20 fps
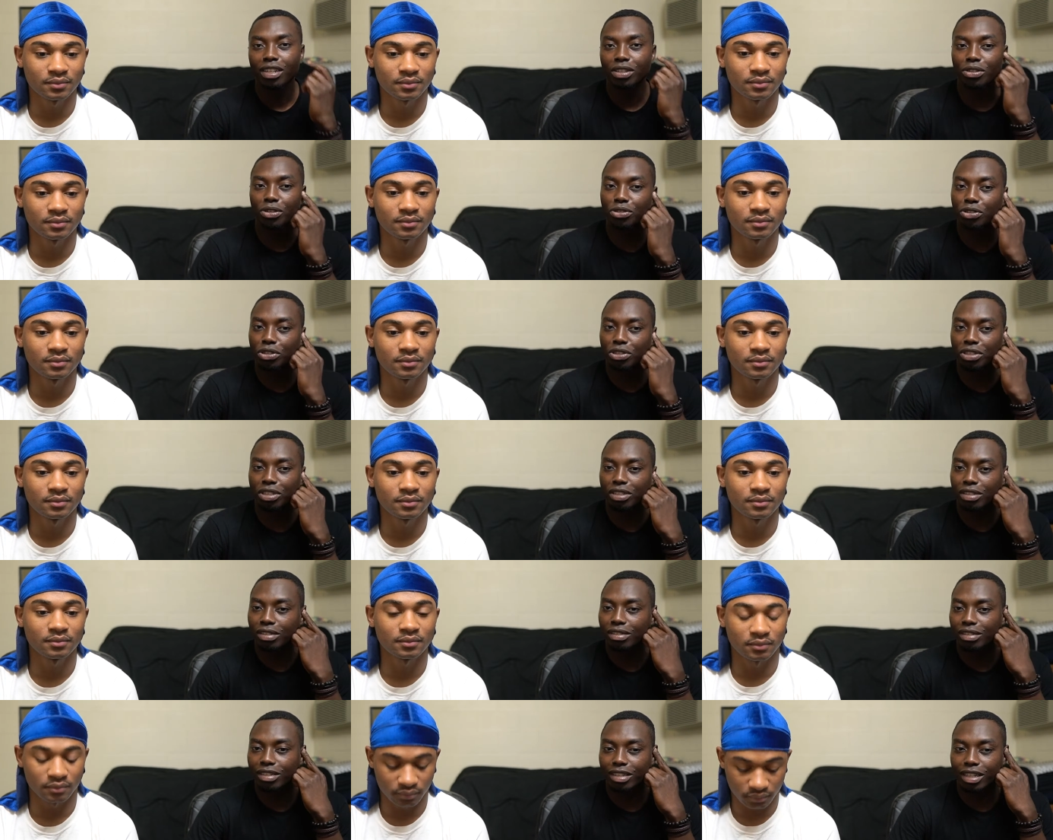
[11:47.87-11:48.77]
Speaker 1: Don't just
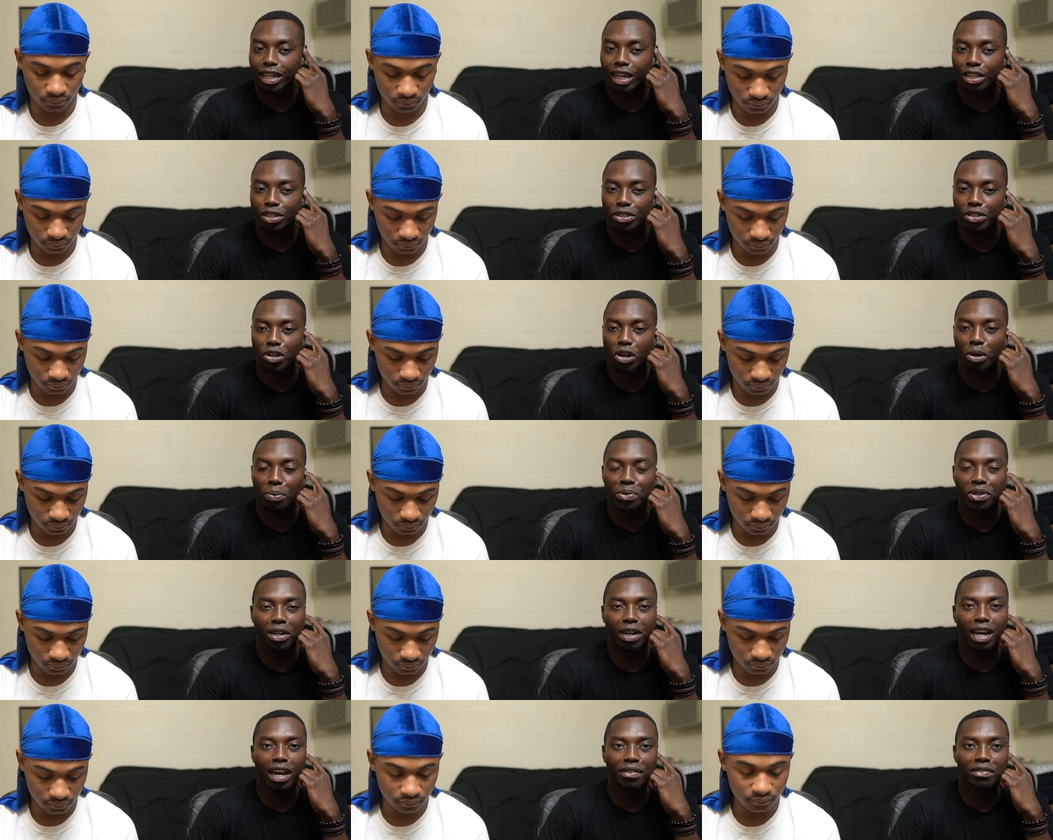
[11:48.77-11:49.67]
try to copy
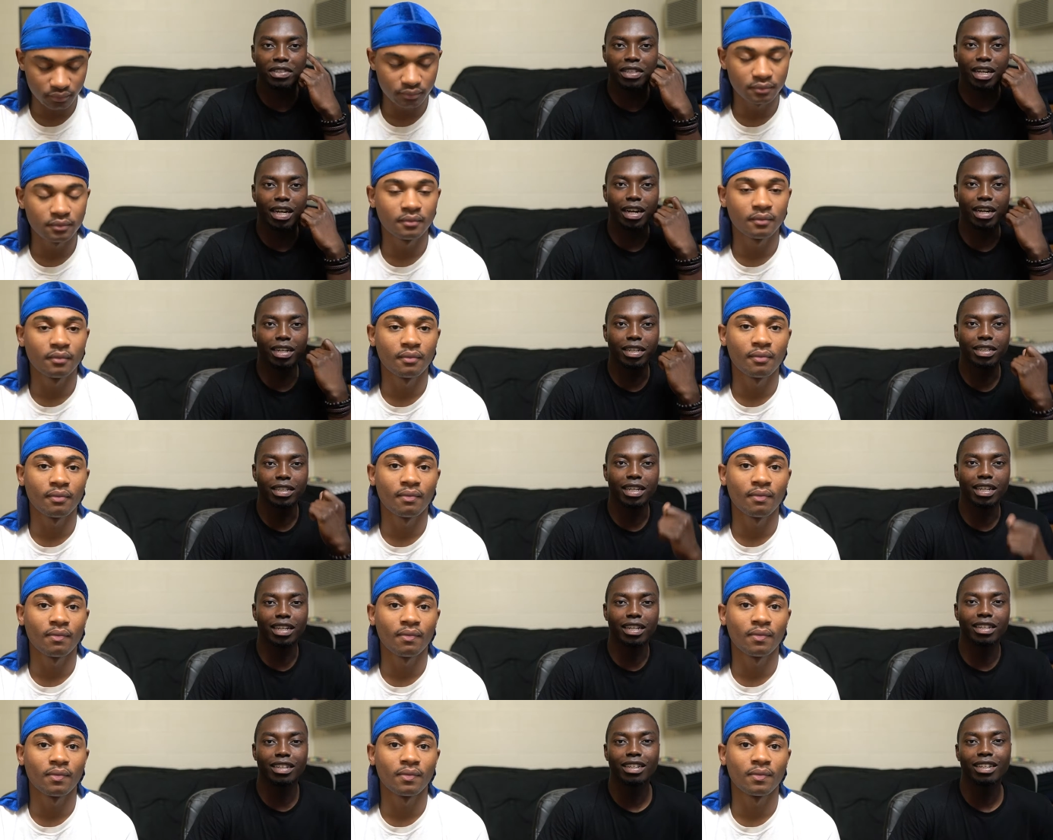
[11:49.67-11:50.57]
your lifestyle, and
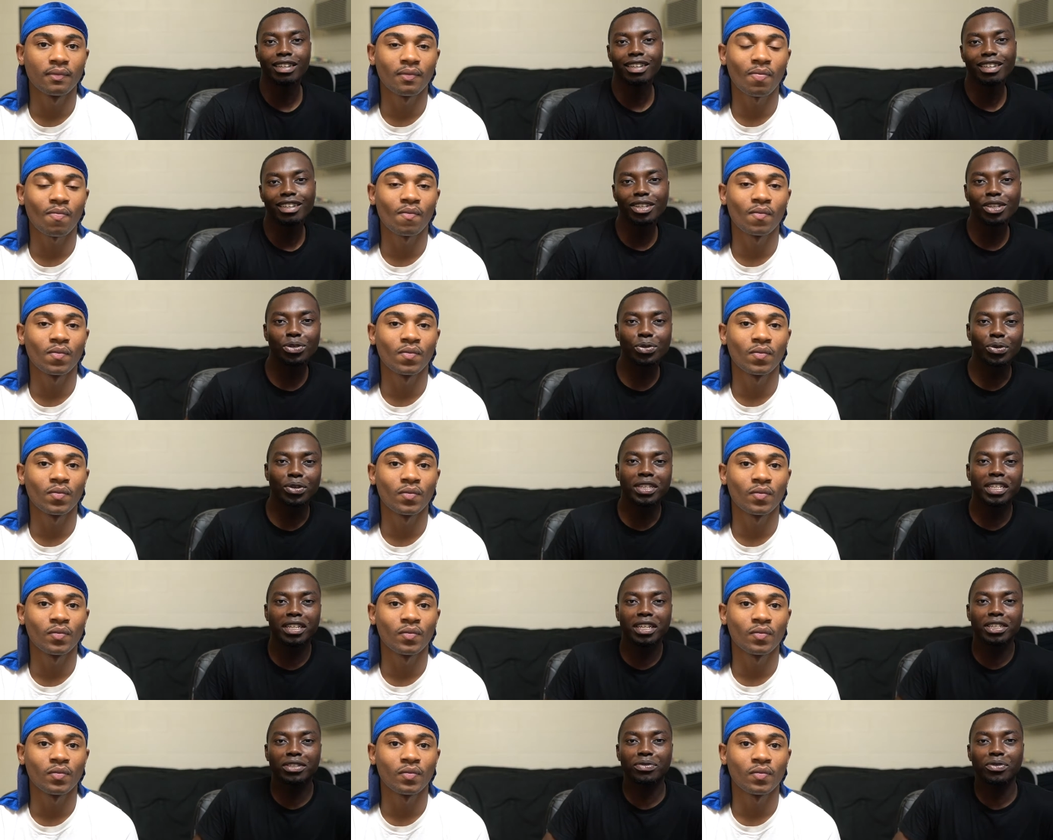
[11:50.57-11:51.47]
then three
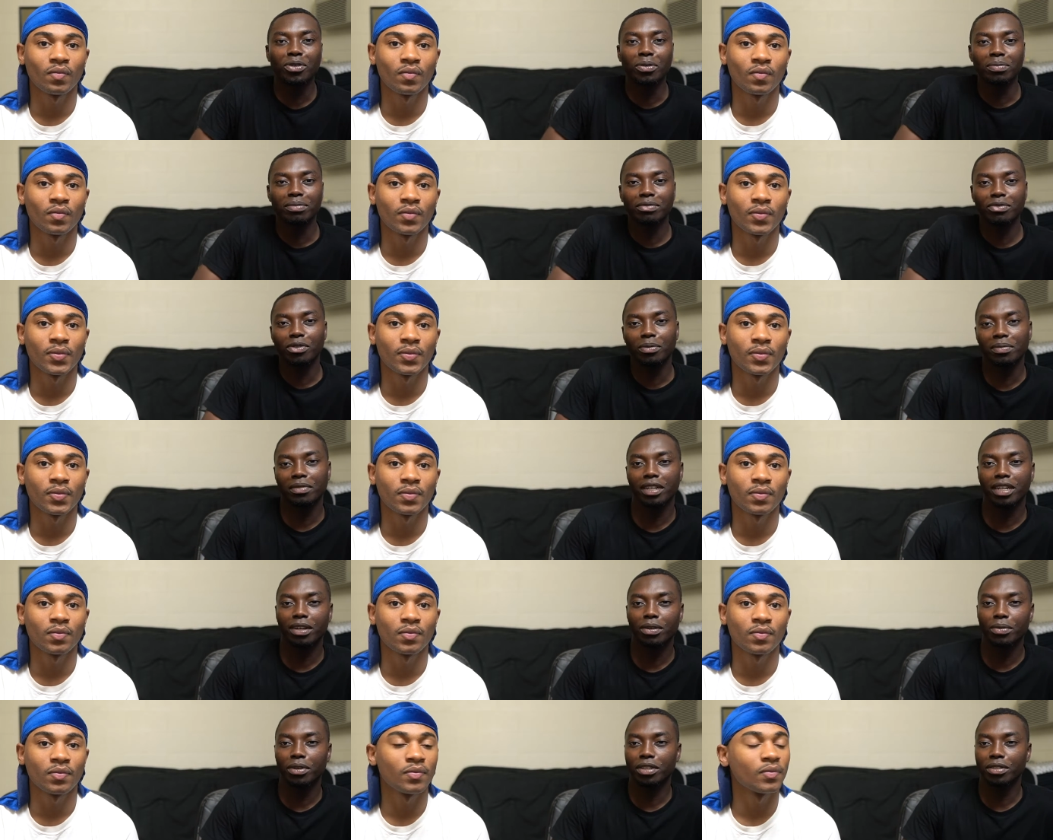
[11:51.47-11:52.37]
years from, from
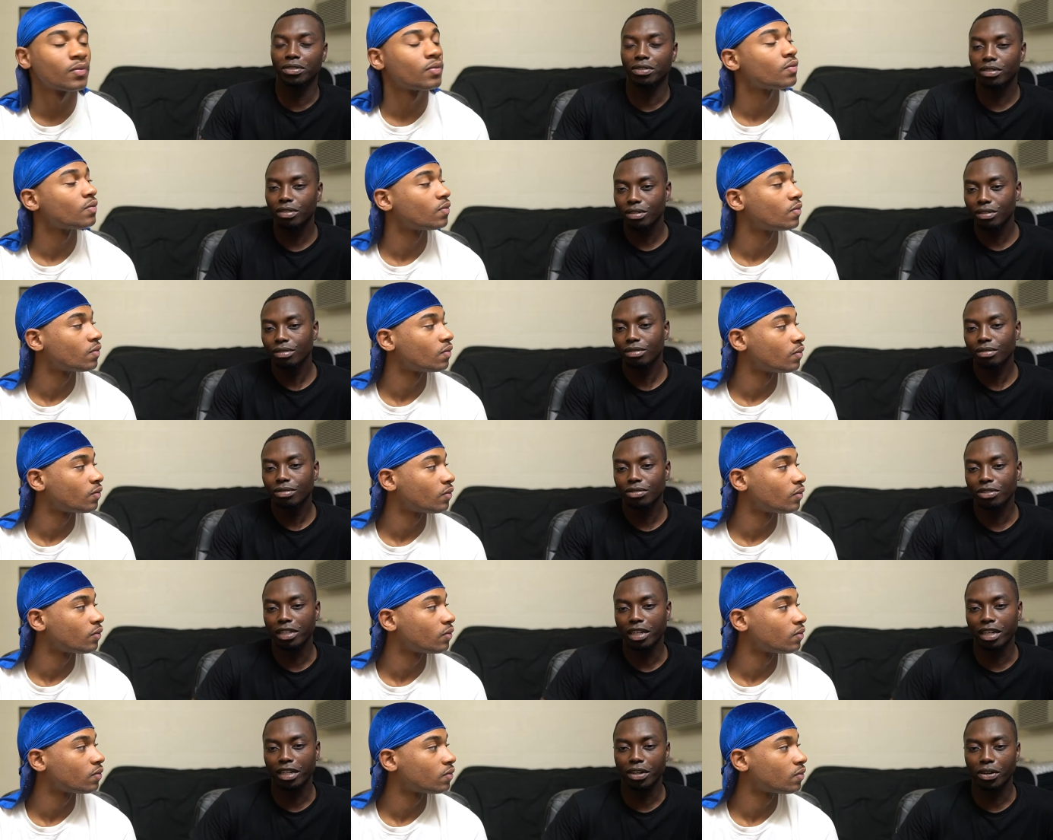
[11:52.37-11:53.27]
there, when
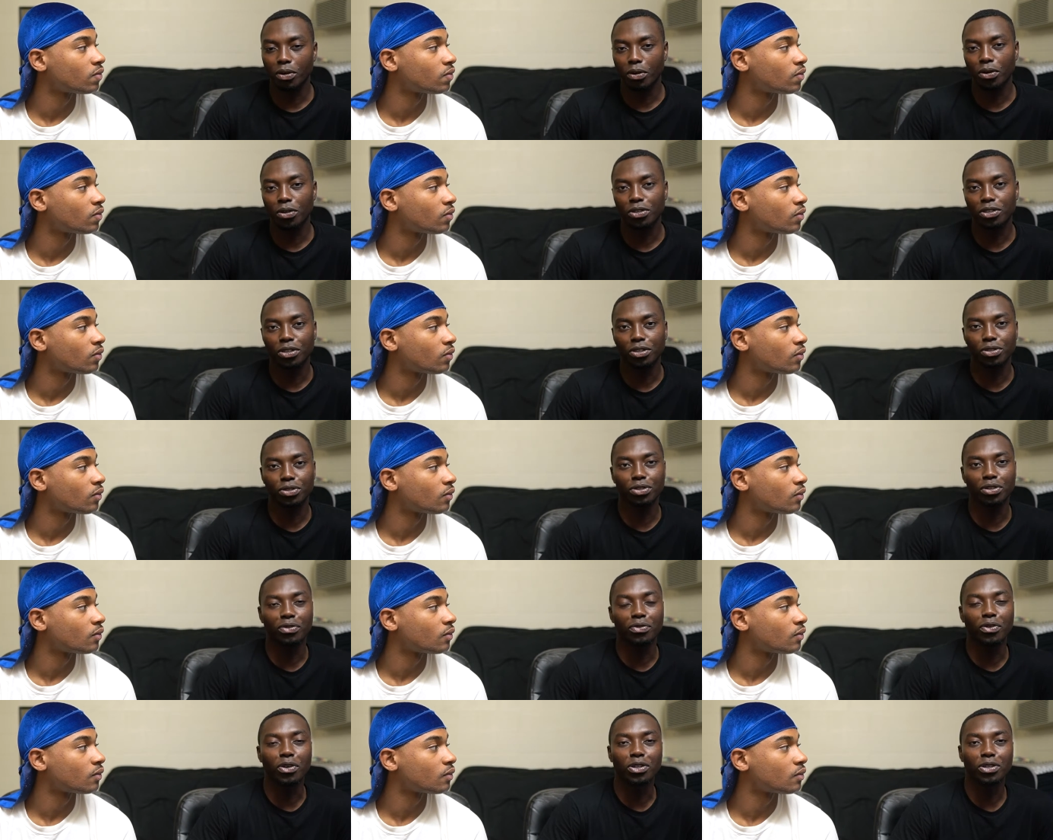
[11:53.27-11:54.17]
you're getting closer to
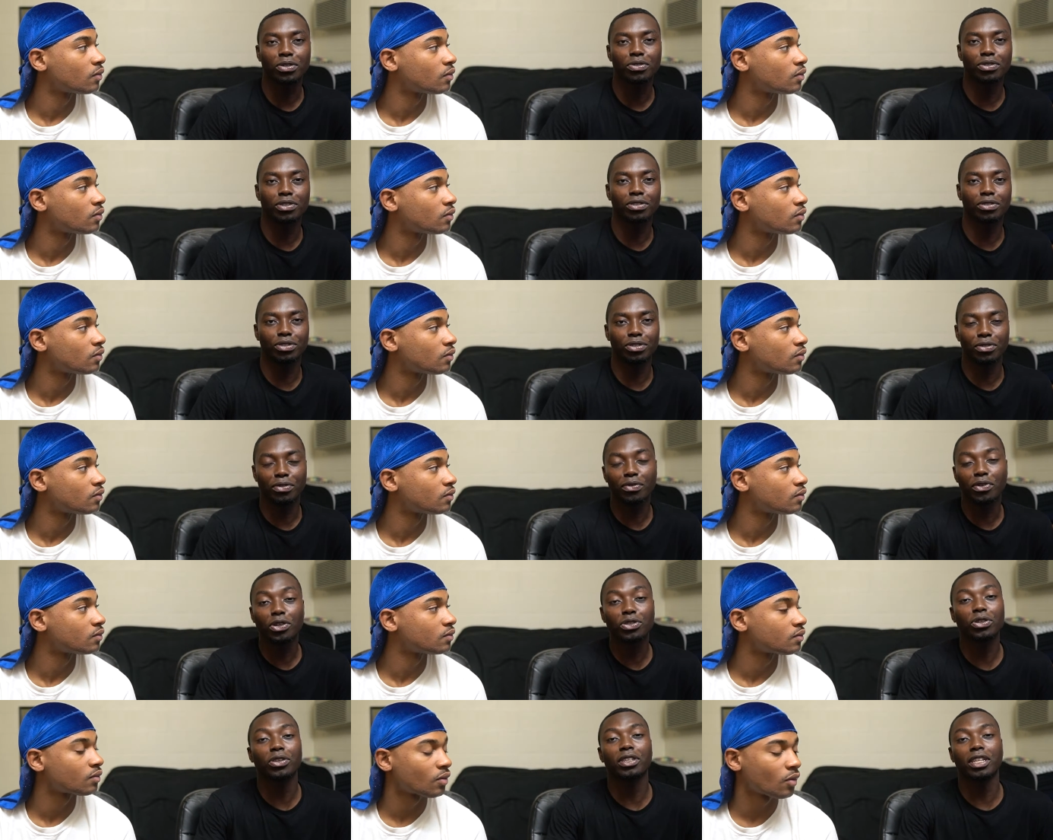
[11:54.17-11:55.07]
your first to your
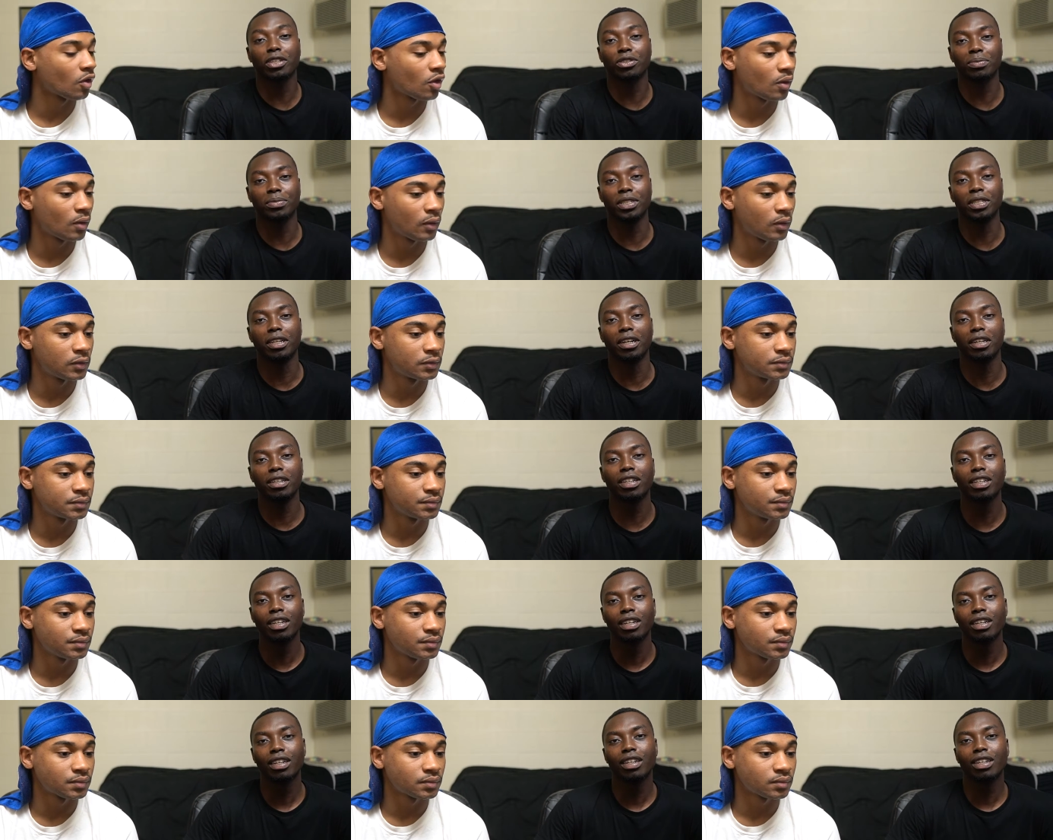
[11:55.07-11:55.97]
first contract to be done,
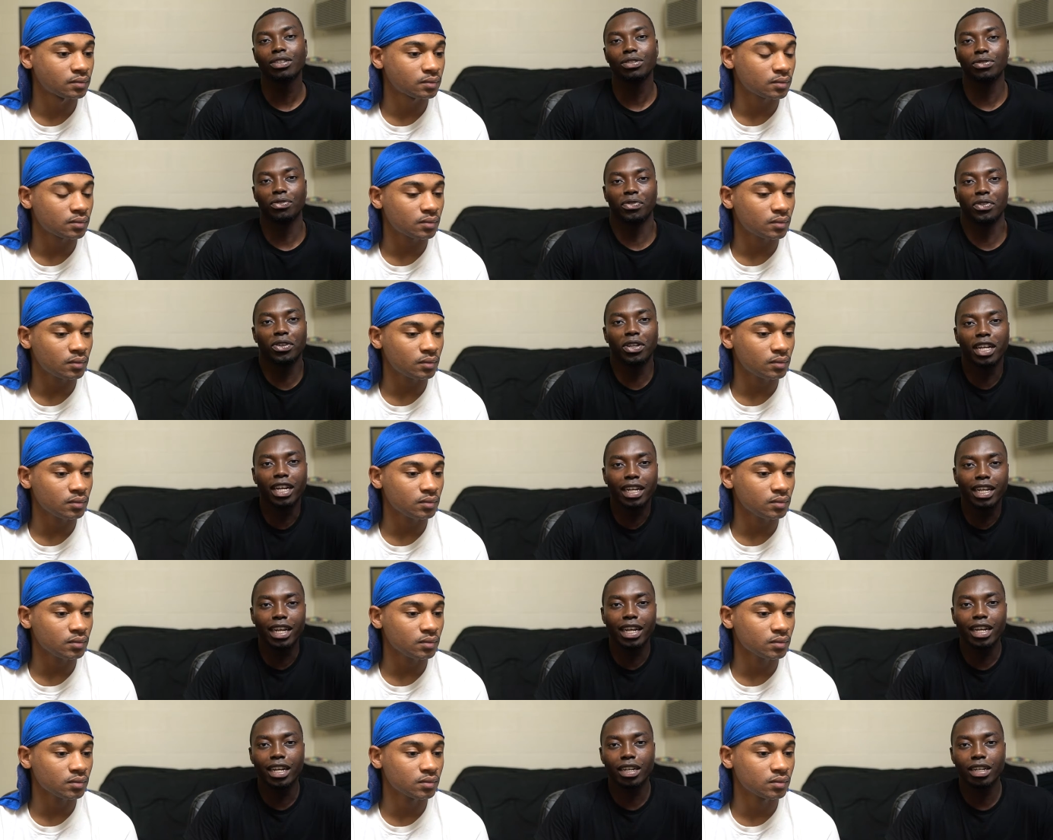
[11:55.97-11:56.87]
you feel like,
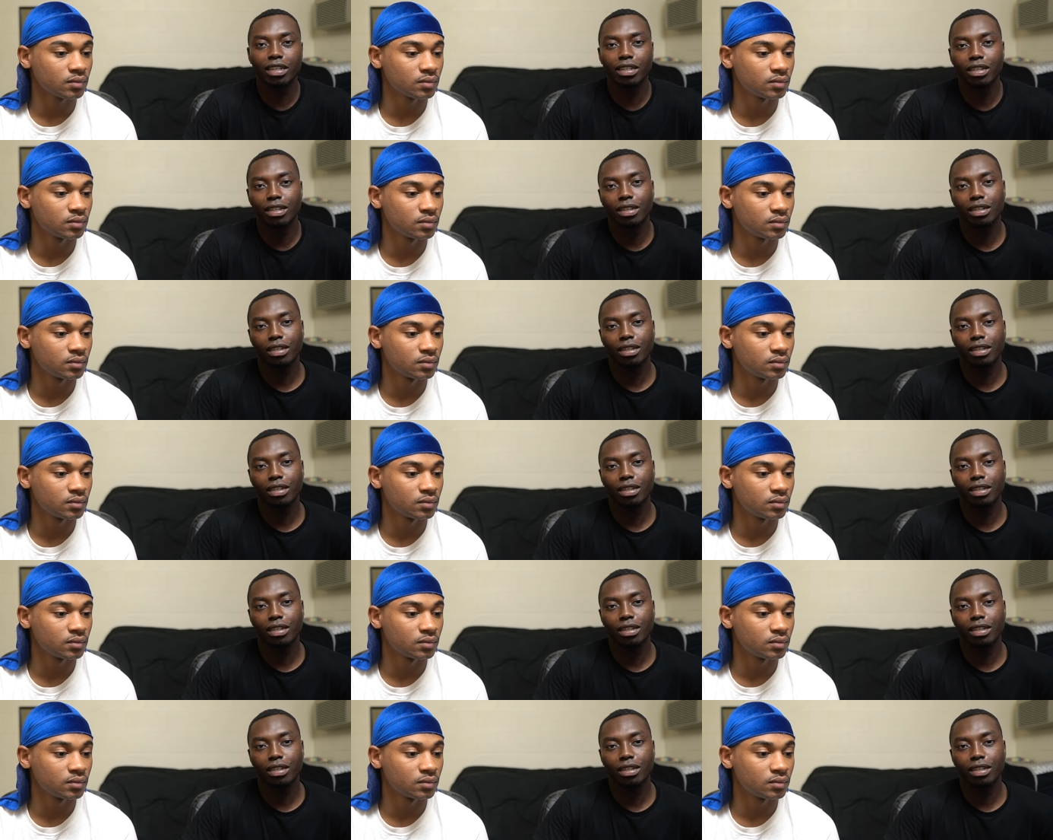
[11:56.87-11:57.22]
hey,